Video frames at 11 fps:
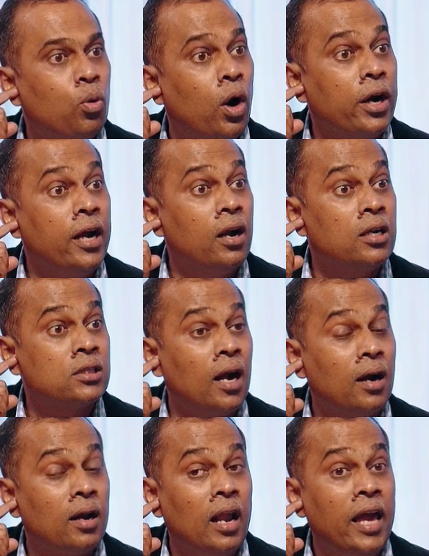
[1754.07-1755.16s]
What it'll
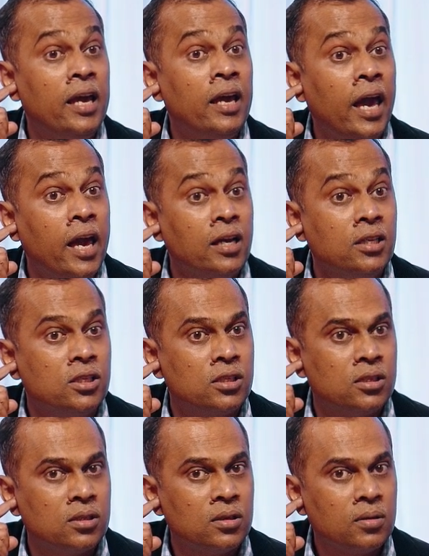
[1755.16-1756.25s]
start laying
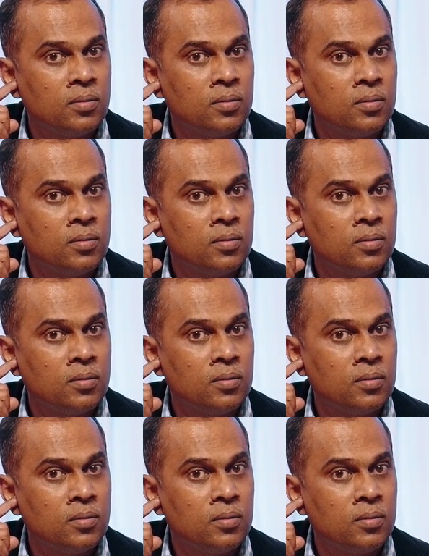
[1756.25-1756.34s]
eggs.